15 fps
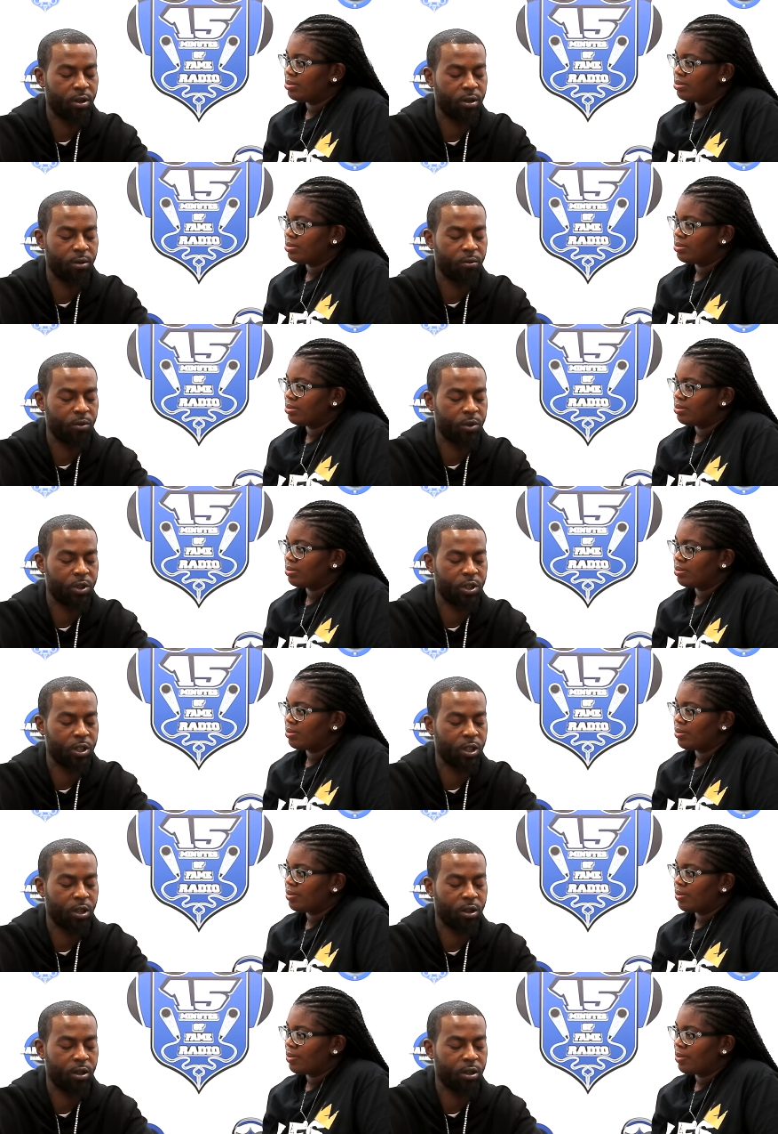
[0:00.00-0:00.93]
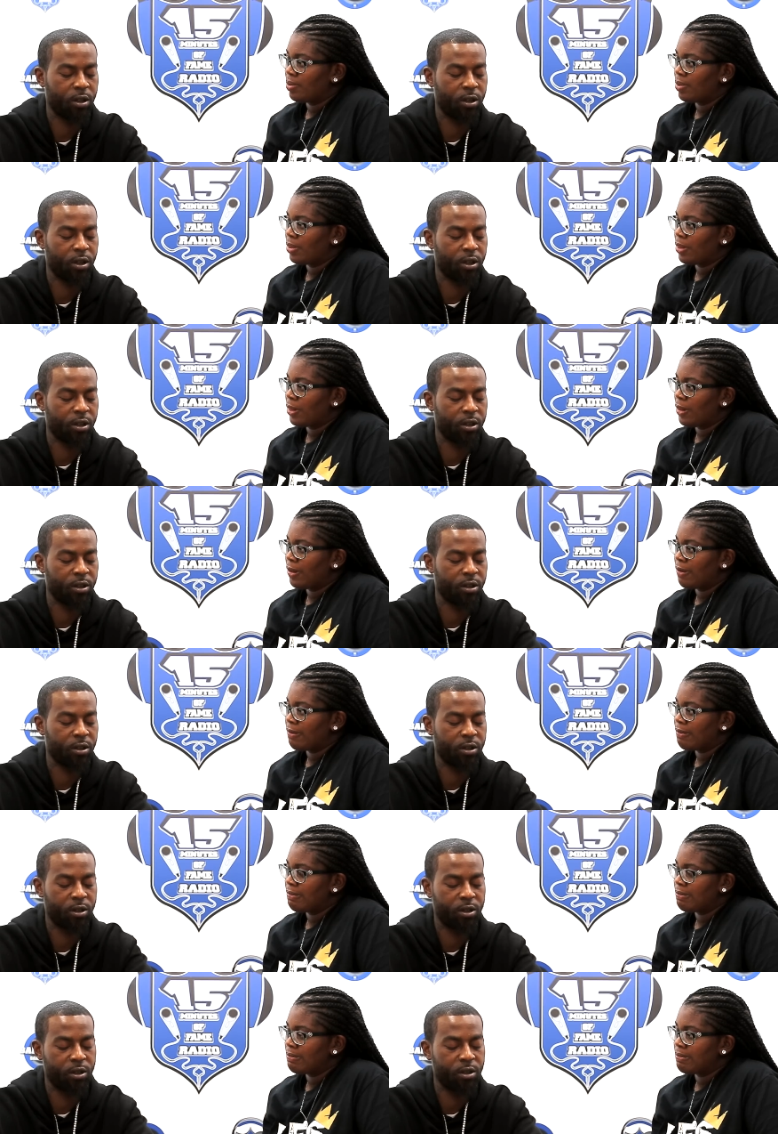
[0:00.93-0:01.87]
Speaker 1: It was nothing that
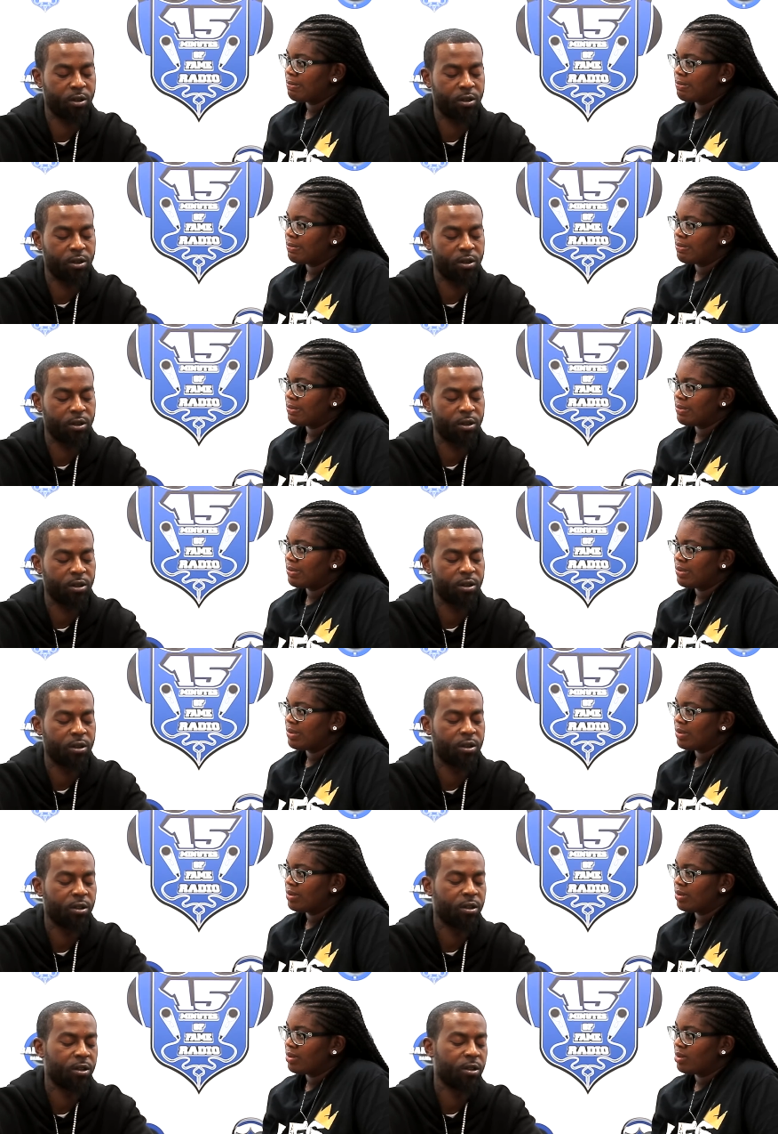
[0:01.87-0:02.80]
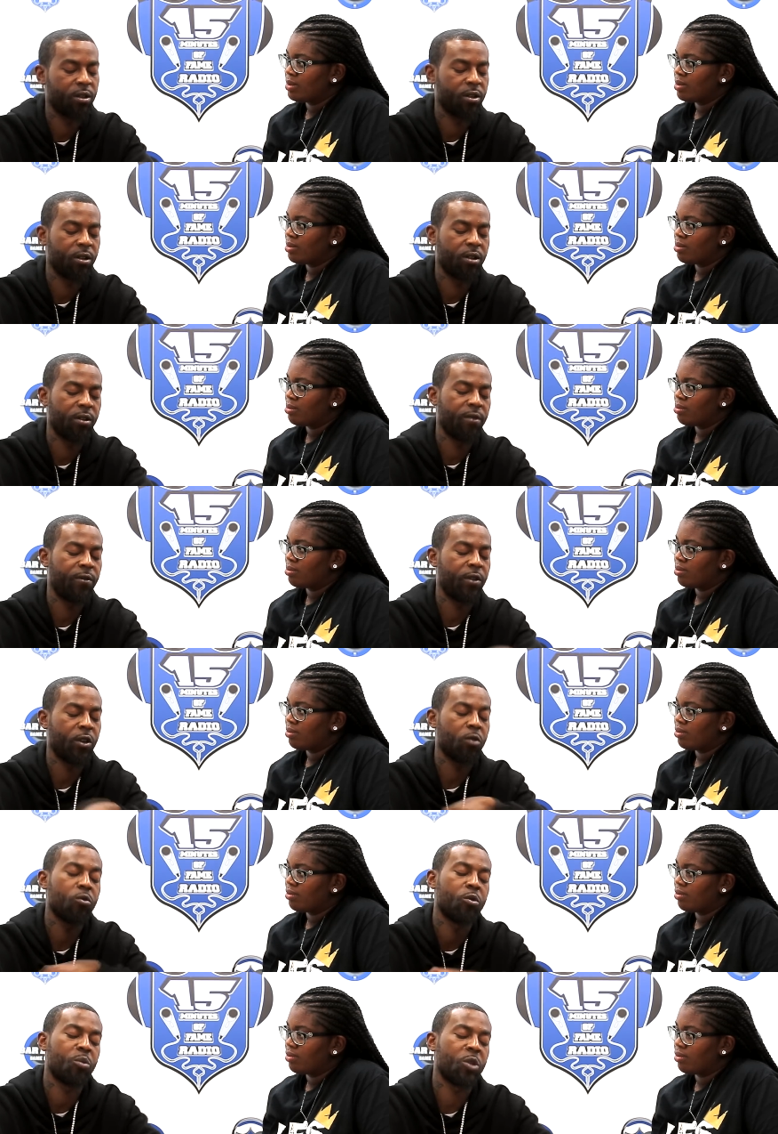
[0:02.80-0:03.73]
could uh,
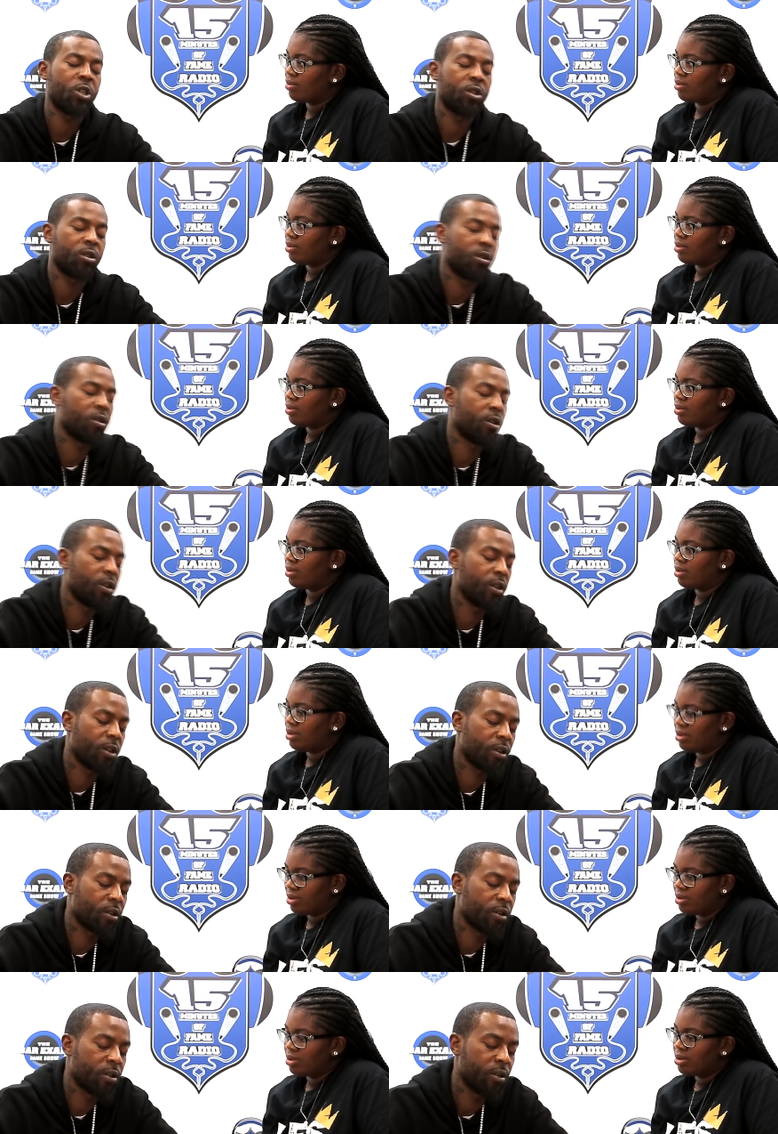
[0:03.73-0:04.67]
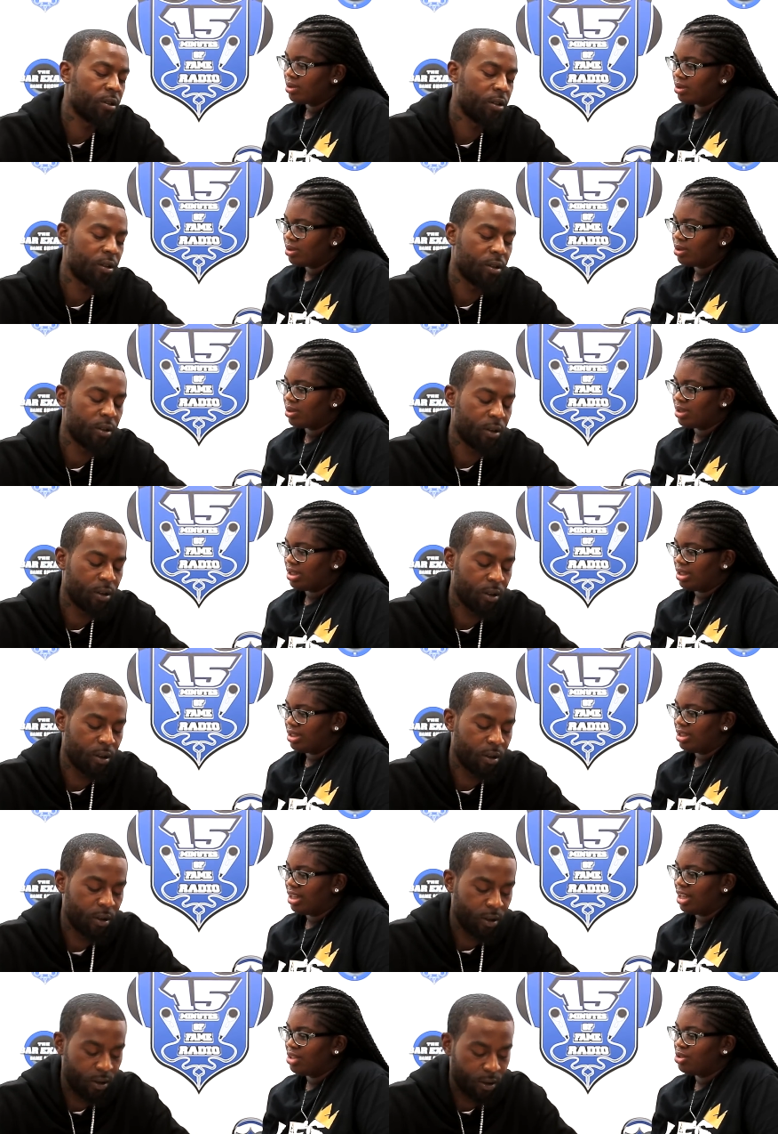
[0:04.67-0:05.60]
fuck with me, like.
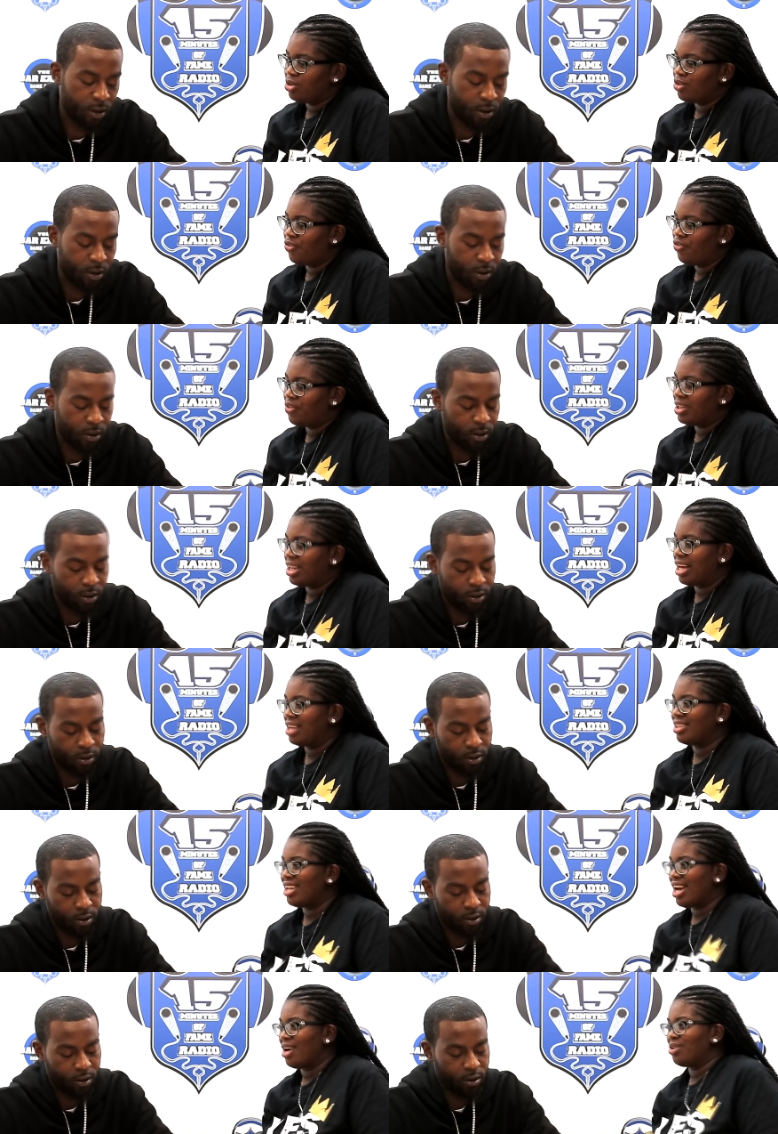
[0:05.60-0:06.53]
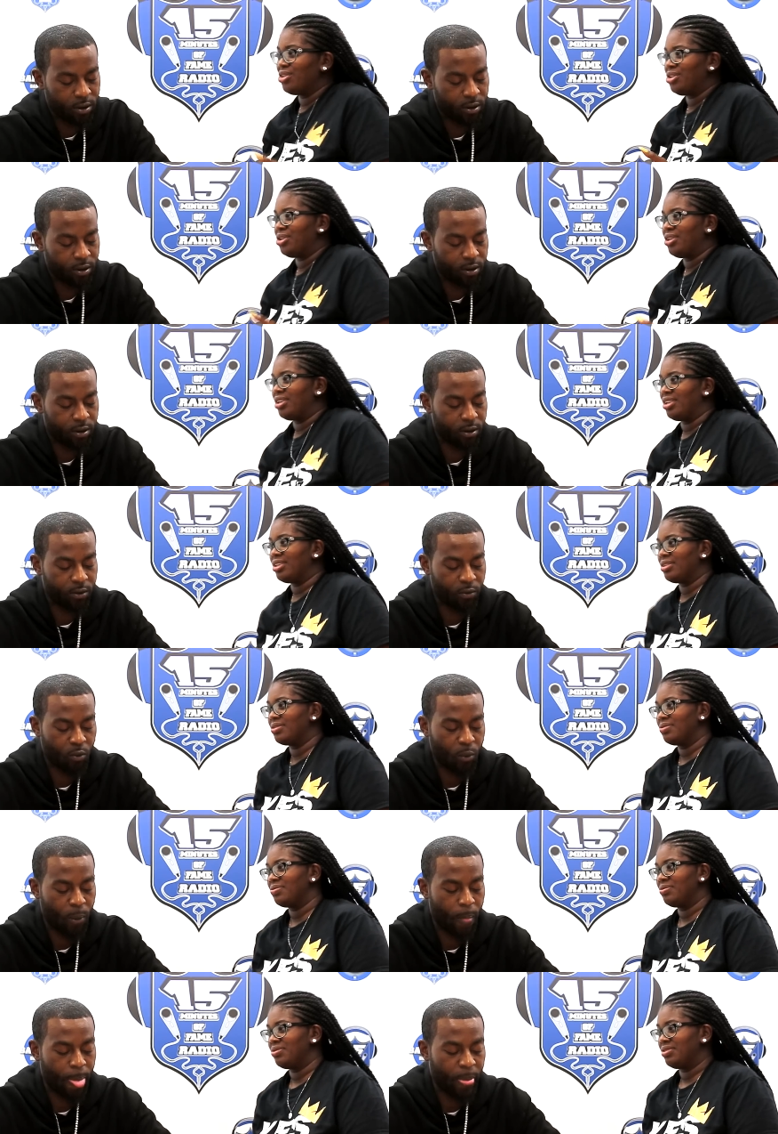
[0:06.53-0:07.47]
Speaker 2: Okay, and you feel like now you're.
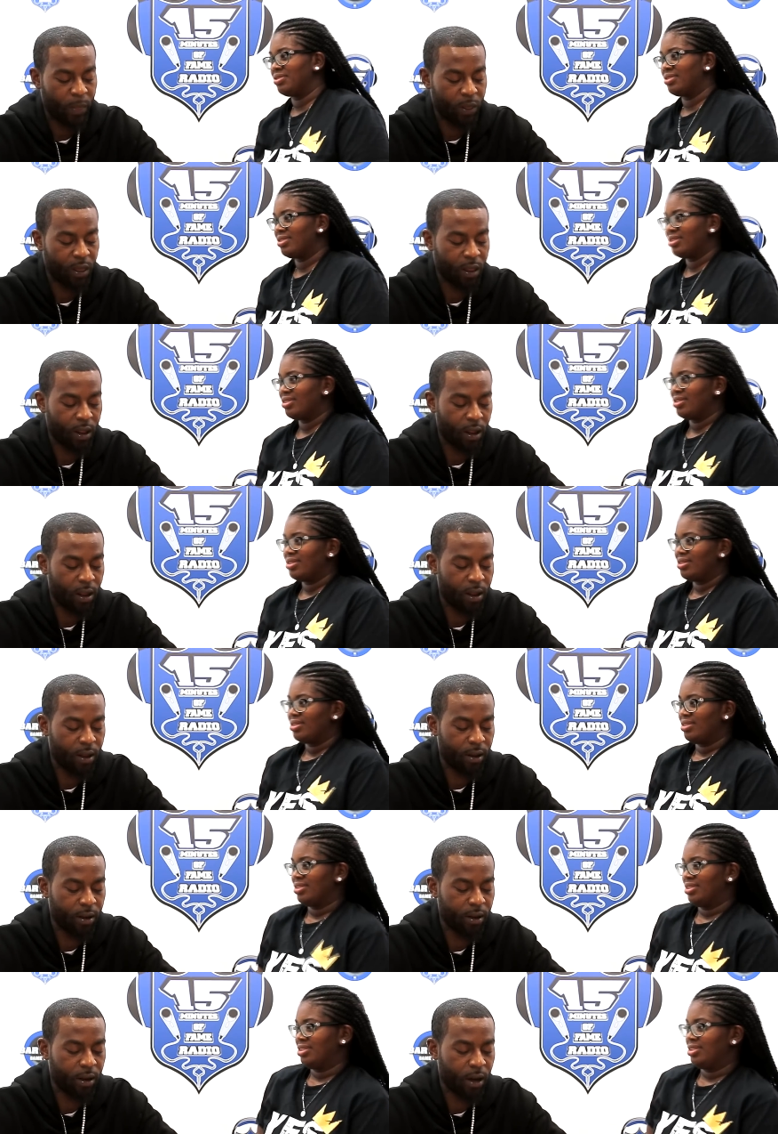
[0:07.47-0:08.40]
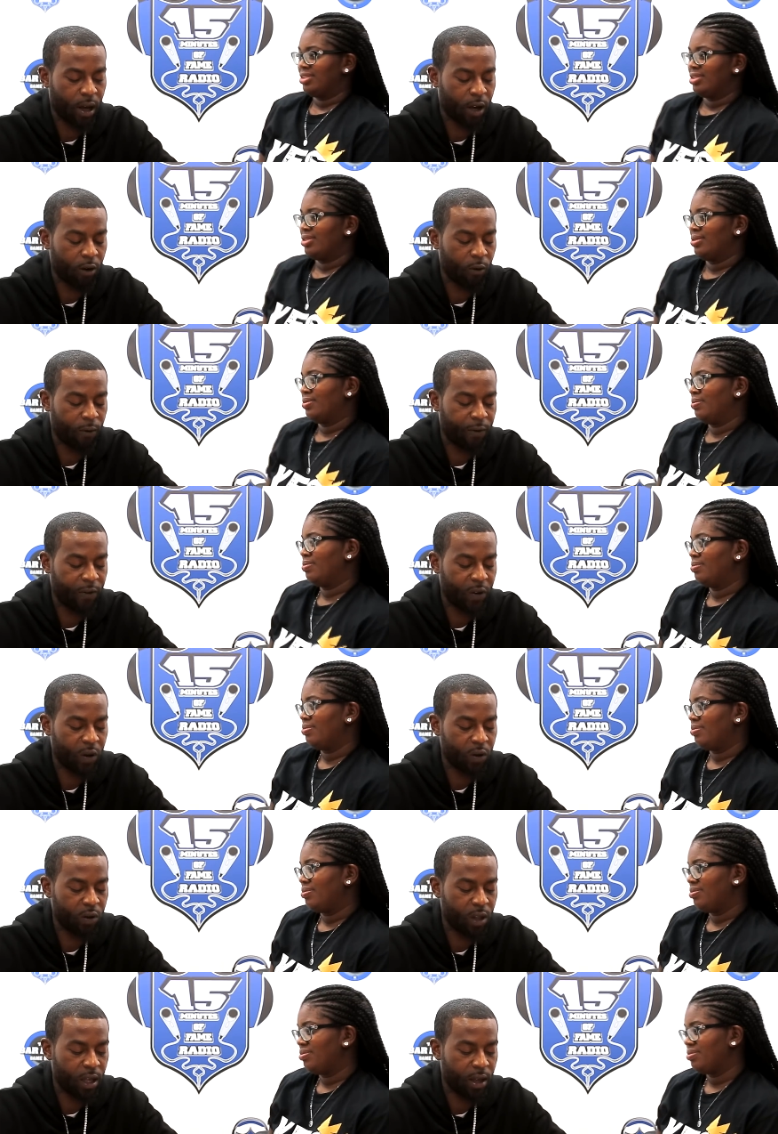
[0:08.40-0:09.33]
Speaker 1: I don't
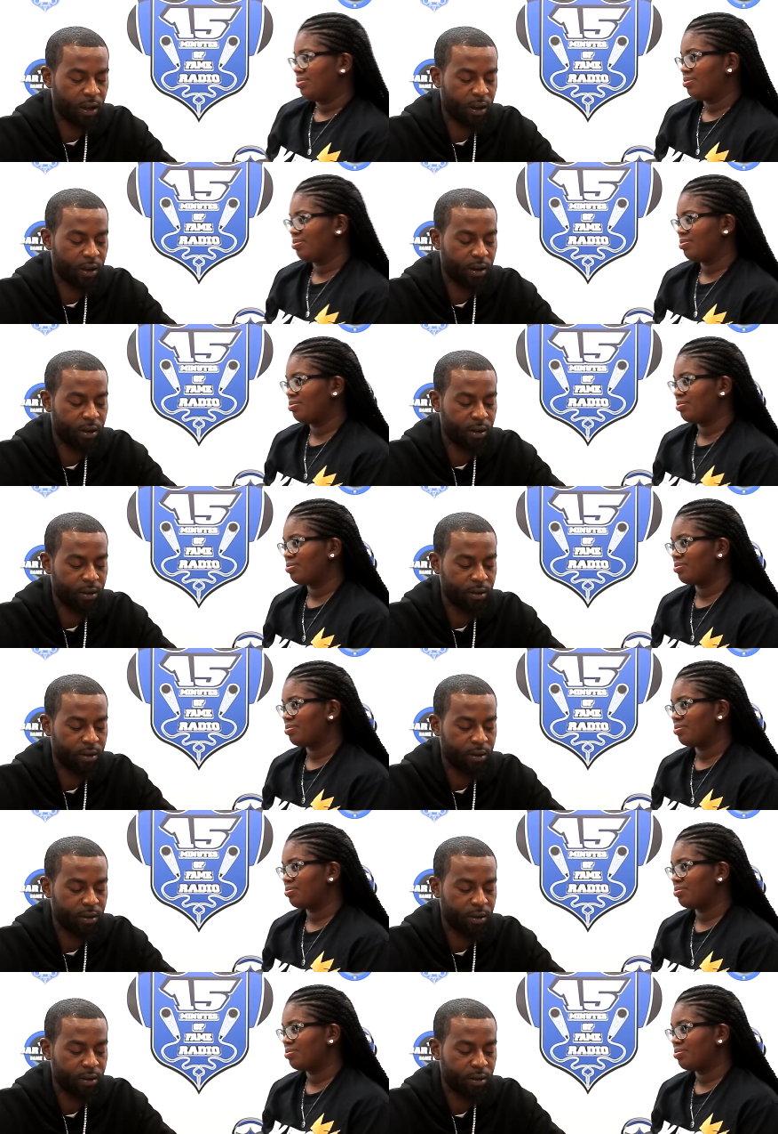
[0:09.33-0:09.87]
feel like.